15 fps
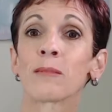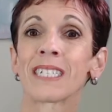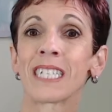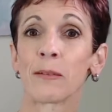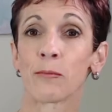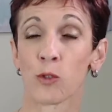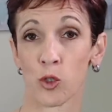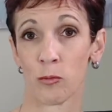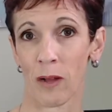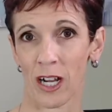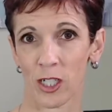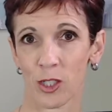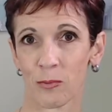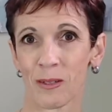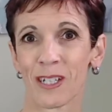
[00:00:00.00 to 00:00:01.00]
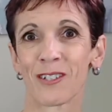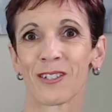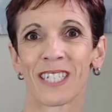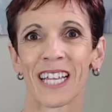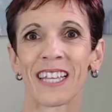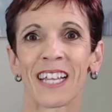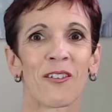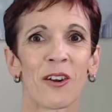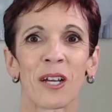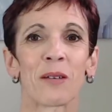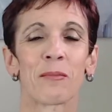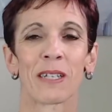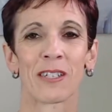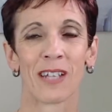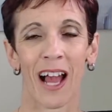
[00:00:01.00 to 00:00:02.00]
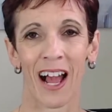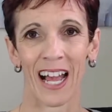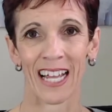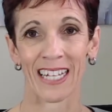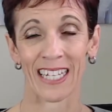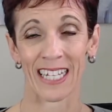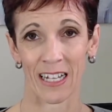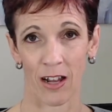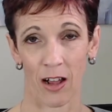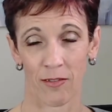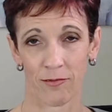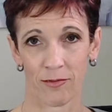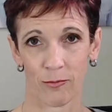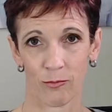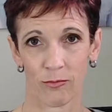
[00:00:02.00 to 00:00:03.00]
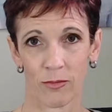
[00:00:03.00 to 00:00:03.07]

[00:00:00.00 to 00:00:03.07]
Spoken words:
sleep too much, because then they're not going to be tired enough.